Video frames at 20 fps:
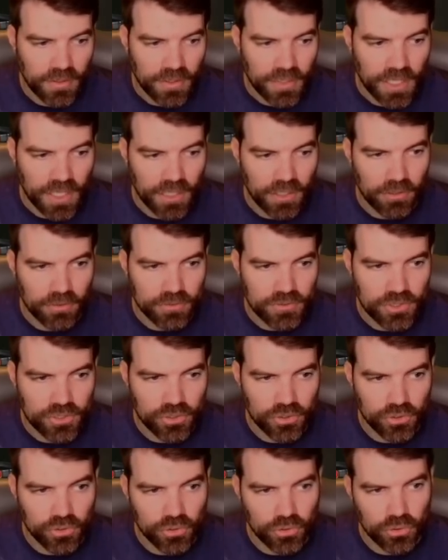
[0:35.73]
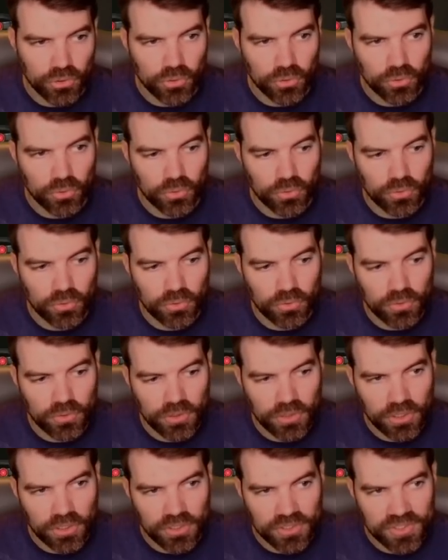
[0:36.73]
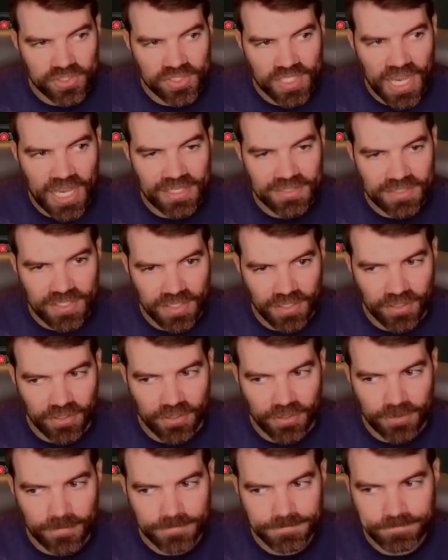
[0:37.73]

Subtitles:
I go to your stats here.